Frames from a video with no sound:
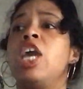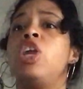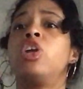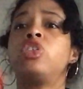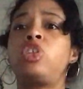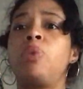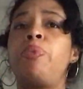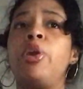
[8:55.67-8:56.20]

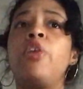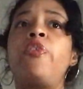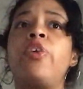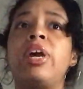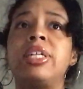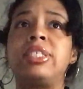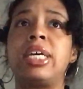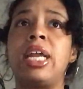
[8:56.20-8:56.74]
You're so beautiful
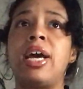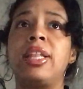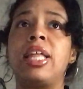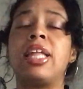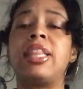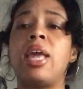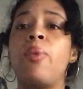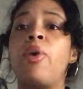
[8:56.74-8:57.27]
inside out
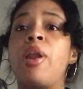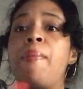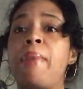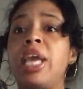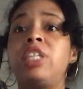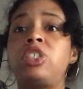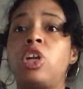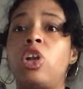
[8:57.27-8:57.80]
that they want to
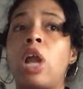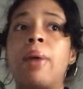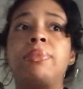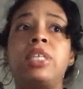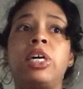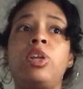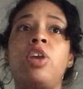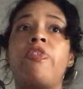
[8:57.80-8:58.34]
make sure. I'm
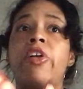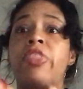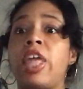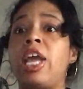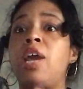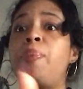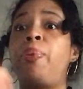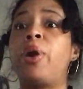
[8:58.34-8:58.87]
telling you, if
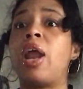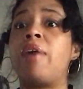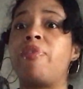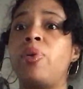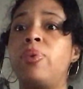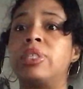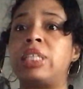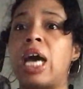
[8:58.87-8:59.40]
they could put
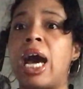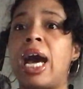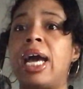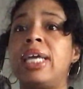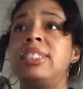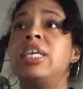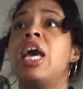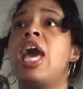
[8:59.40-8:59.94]
everyone's
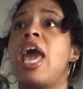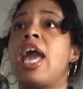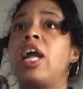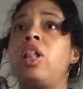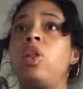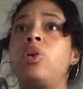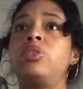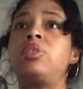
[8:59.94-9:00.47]
eyes and
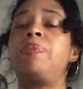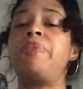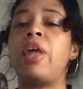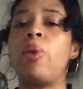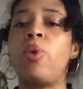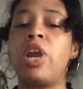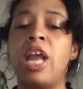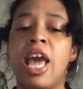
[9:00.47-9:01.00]
close them,
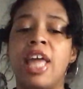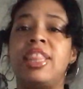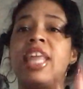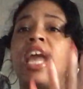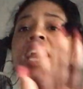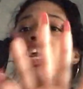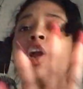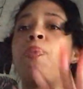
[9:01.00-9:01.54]
they would.
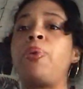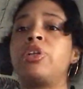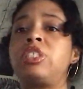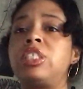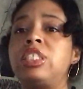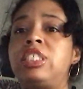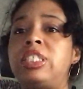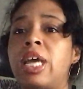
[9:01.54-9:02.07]
Your
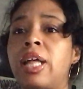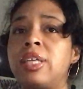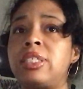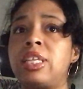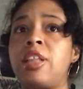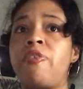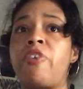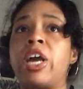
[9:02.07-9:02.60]
person's jealous
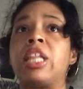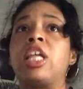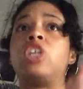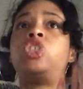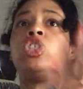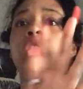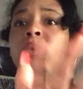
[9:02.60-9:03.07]
of the fact that